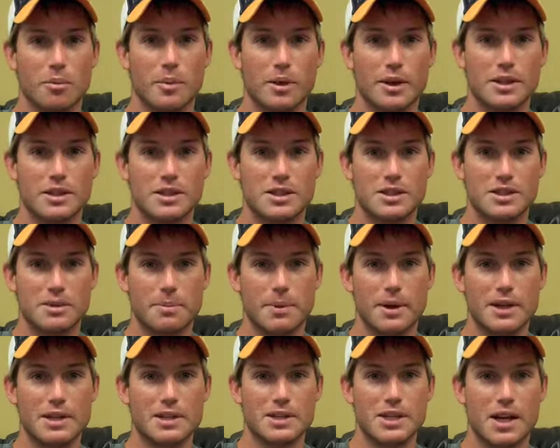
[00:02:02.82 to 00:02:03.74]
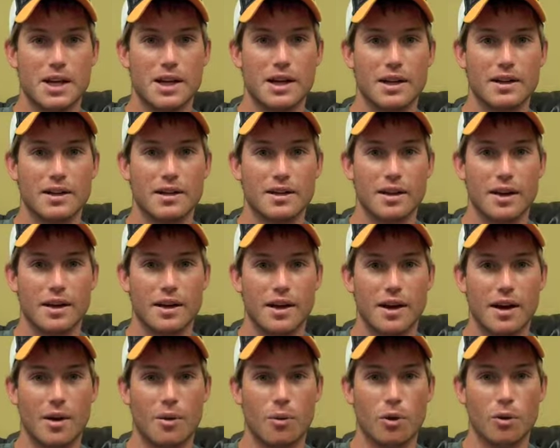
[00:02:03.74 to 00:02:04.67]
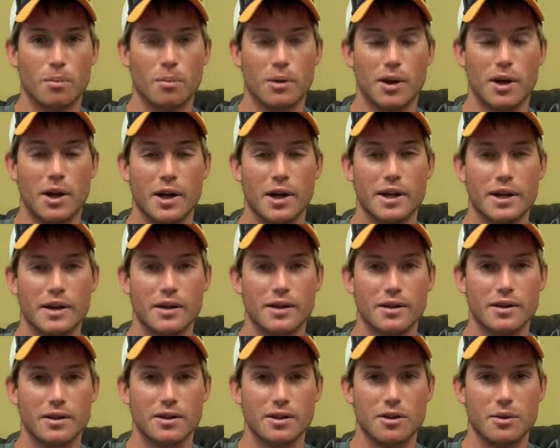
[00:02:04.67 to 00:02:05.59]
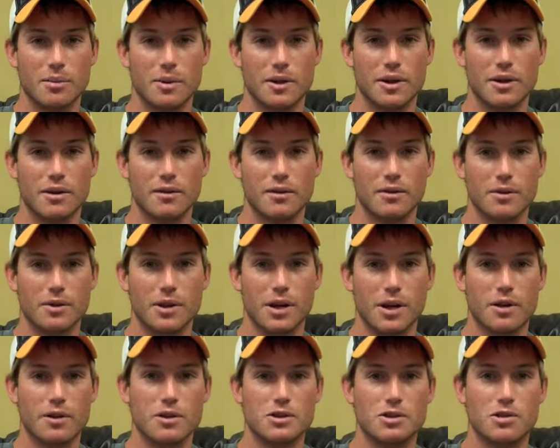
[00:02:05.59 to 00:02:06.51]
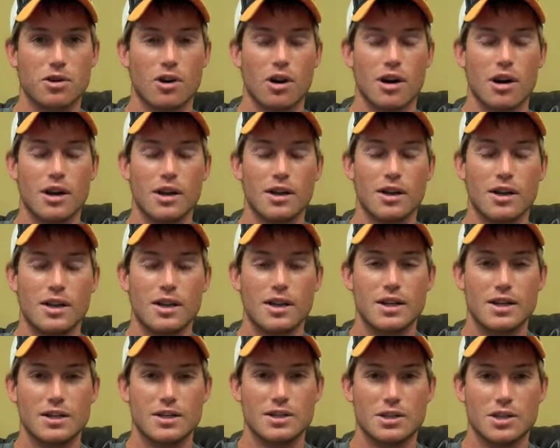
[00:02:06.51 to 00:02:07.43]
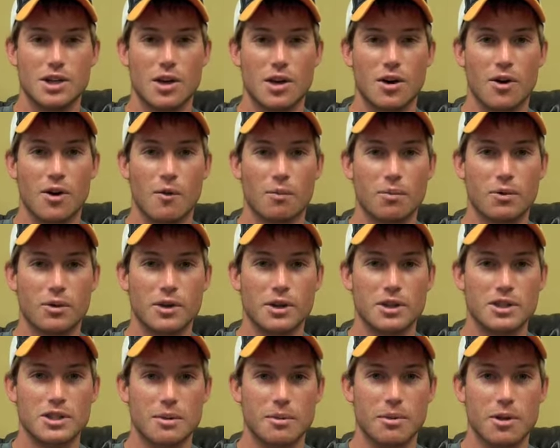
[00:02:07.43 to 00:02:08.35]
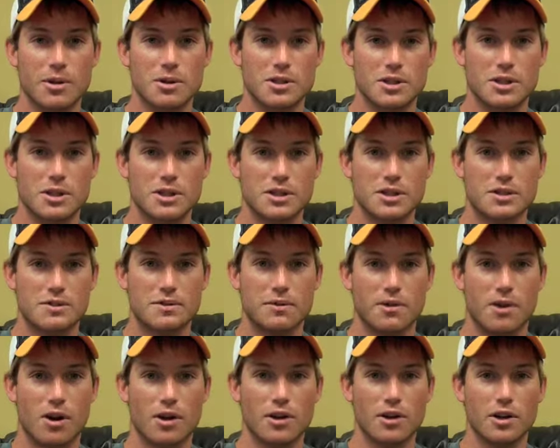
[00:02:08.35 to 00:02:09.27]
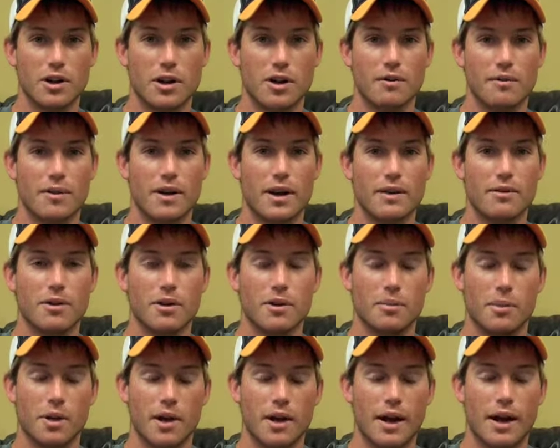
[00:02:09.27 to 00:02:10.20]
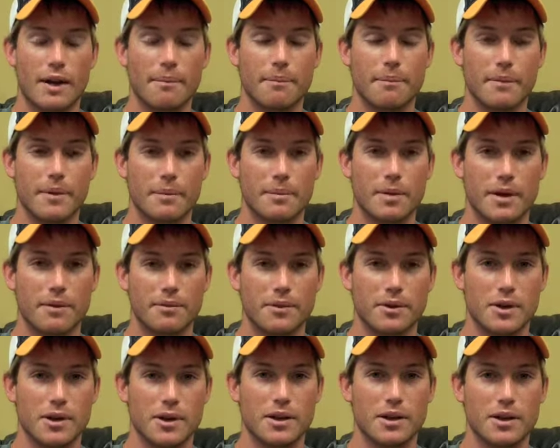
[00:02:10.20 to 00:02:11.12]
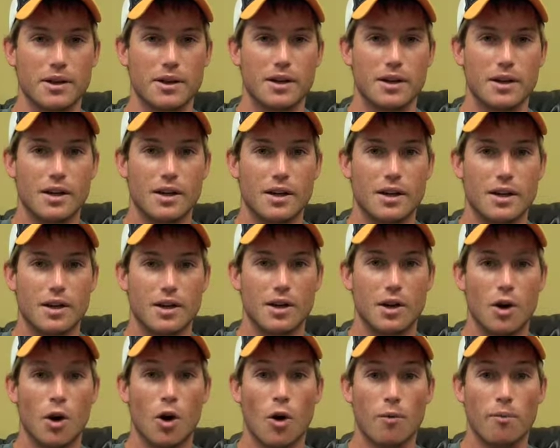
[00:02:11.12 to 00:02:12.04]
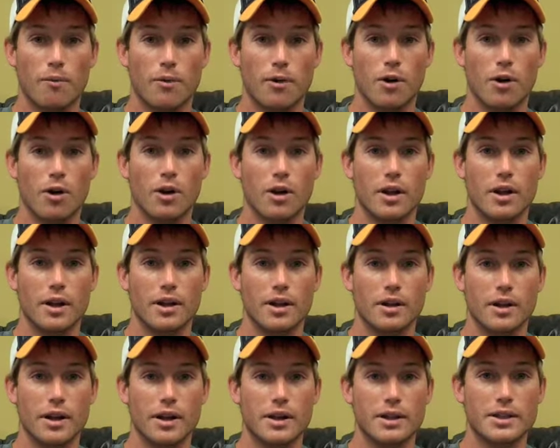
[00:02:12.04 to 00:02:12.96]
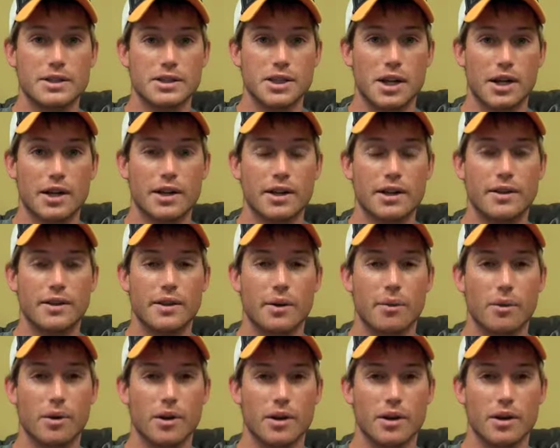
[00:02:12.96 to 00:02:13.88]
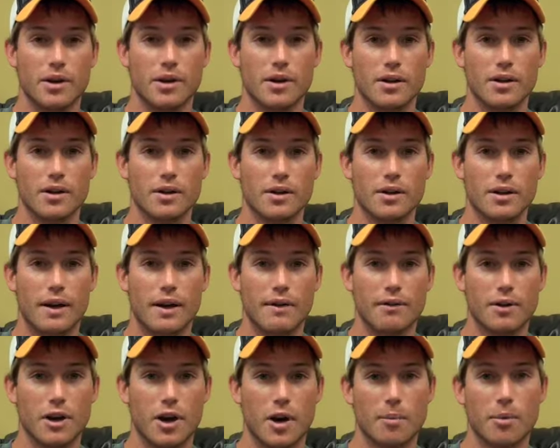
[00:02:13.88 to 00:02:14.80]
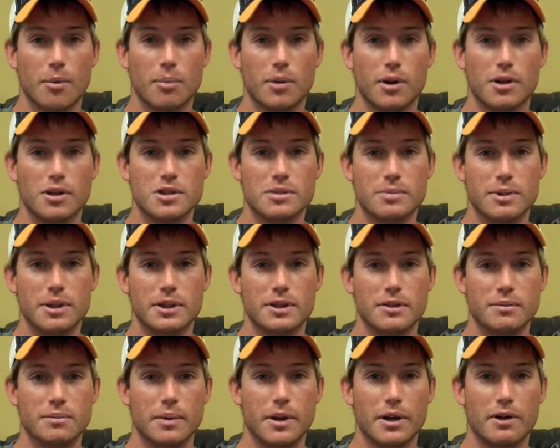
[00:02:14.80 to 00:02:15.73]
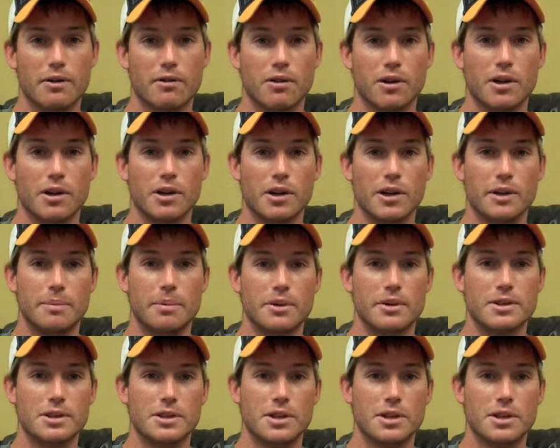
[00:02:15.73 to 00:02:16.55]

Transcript: bit just depends on how we're playing and a little bit of the luck of the draw. So hopefully some of those things fall into our favor. But I'm definitely, you know, hopeful and excited that we're gonna have a couple players make a run deep in this